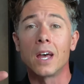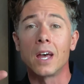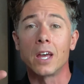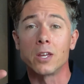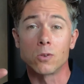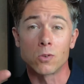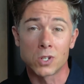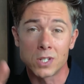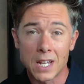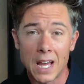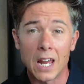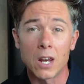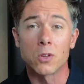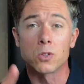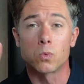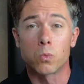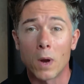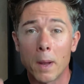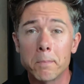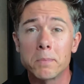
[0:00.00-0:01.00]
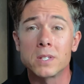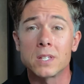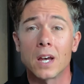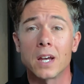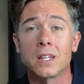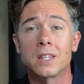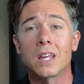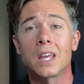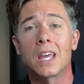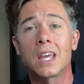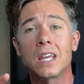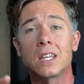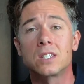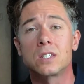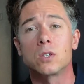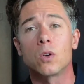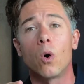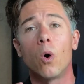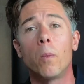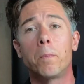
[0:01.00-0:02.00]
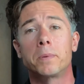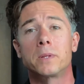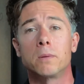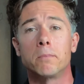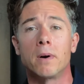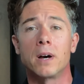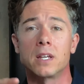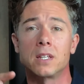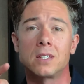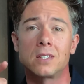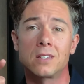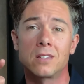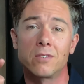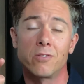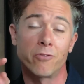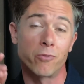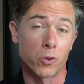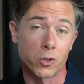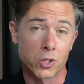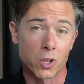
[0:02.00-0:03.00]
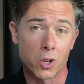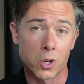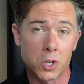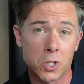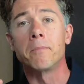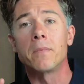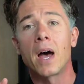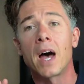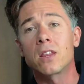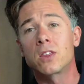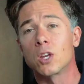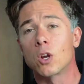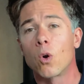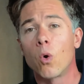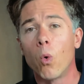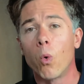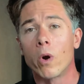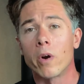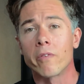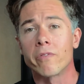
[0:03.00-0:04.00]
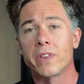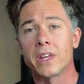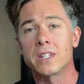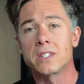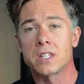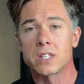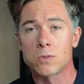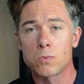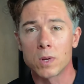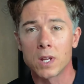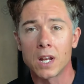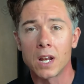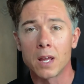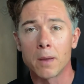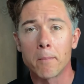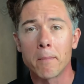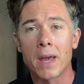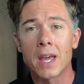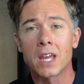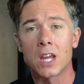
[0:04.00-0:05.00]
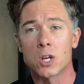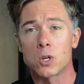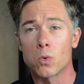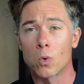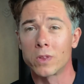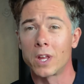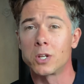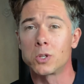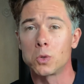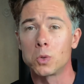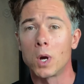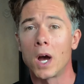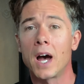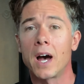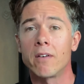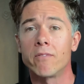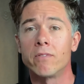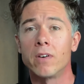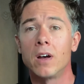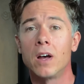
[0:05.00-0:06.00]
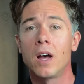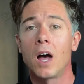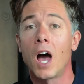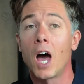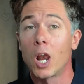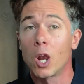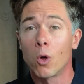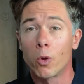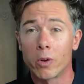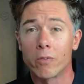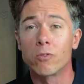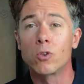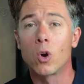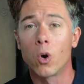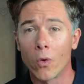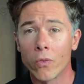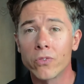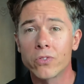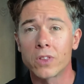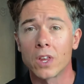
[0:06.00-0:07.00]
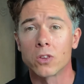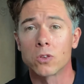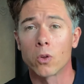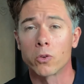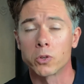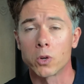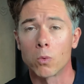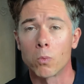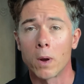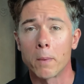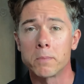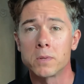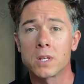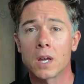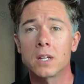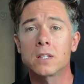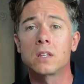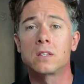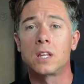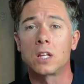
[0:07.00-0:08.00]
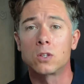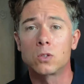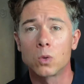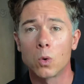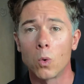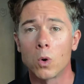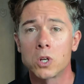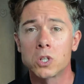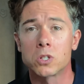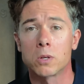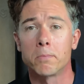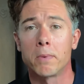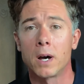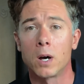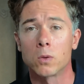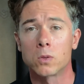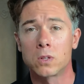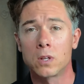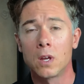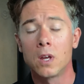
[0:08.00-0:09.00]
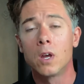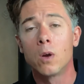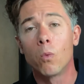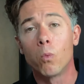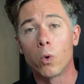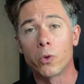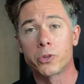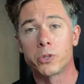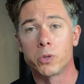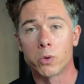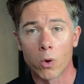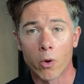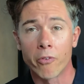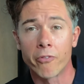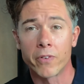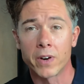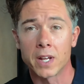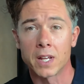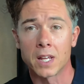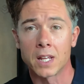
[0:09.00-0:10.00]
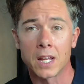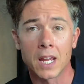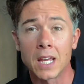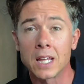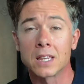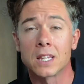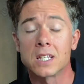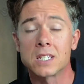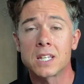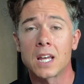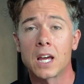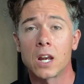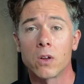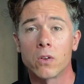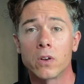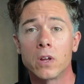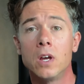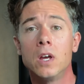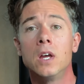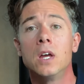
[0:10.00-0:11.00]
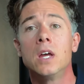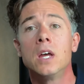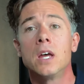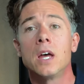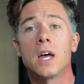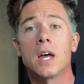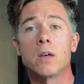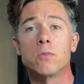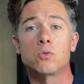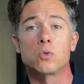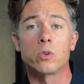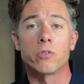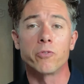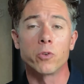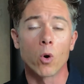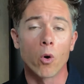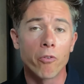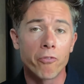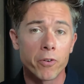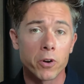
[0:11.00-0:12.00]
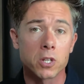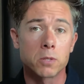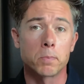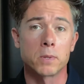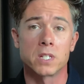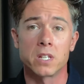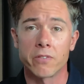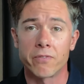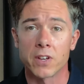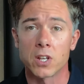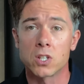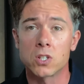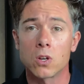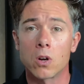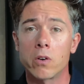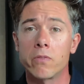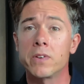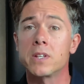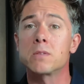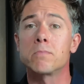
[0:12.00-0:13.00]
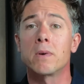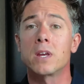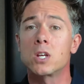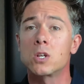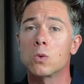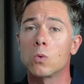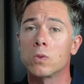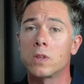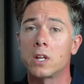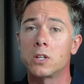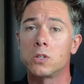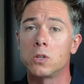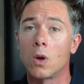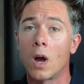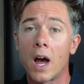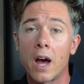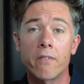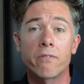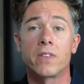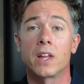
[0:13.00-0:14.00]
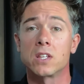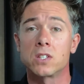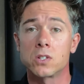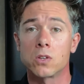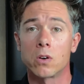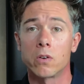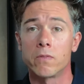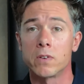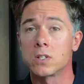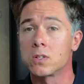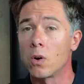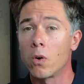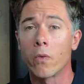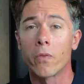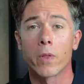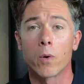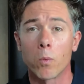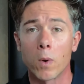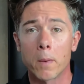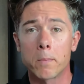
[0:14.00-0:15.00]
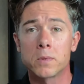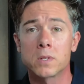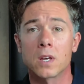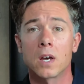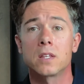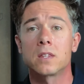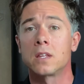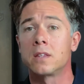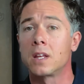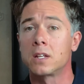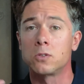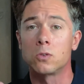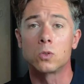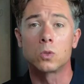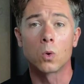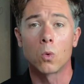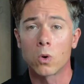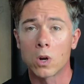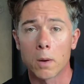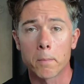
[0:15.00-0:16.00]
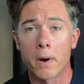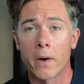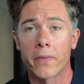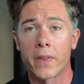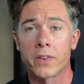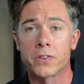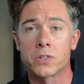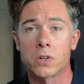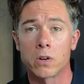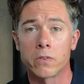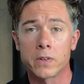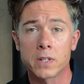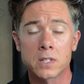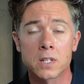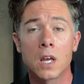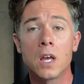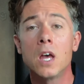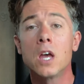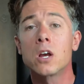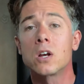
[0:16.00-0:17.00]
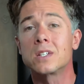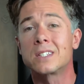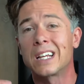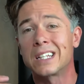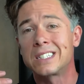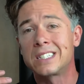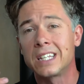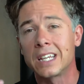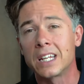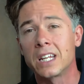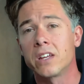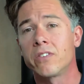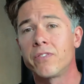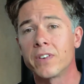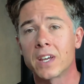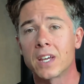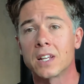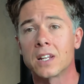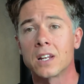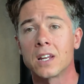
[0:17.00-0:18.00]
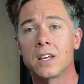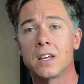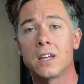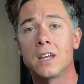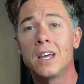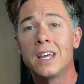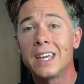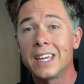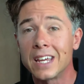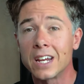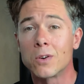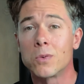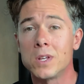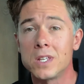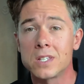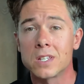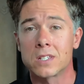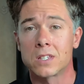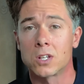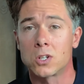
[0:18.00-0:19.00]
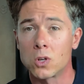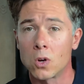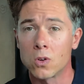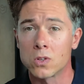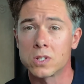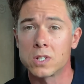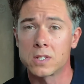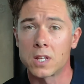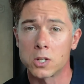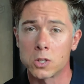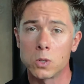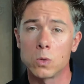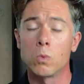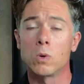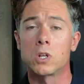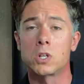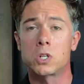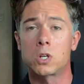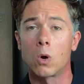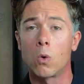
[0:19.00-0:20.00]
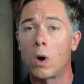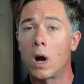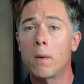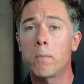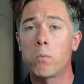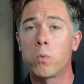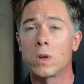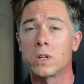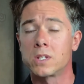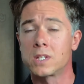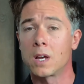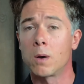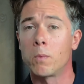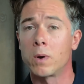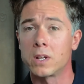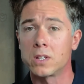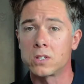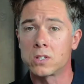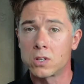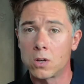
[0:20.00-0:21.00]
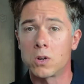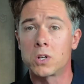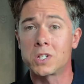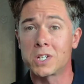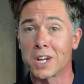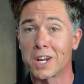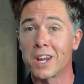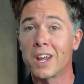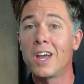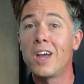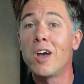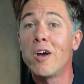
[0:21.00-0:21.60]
your salon's website, is optimized for search. At the core of this is really making sure that you have a lot of content on your website that talks about what you're offering in the salon. And so if you offer a specific service, make sure that you have that service on the website and that you talk about that service, because that significantly increases the chances that you will show up when someone is searching